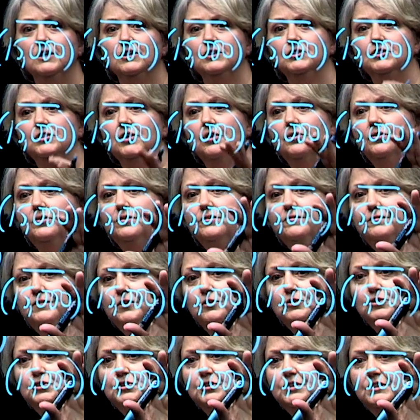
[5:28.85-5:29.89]
So in
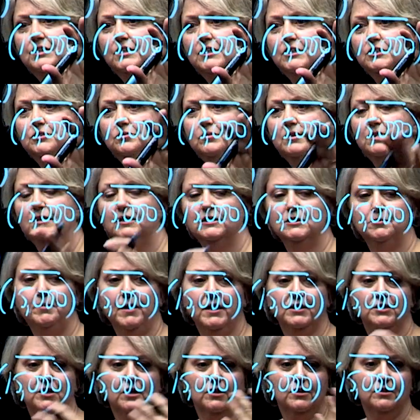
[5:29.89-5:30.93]
future years, we can
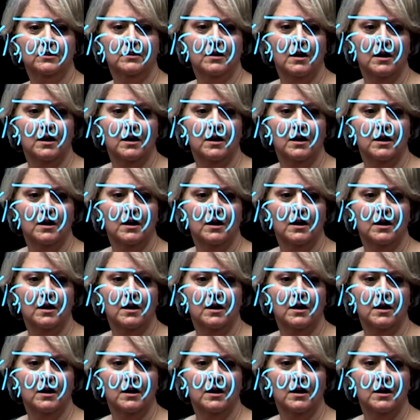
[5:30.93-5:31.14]
expect our,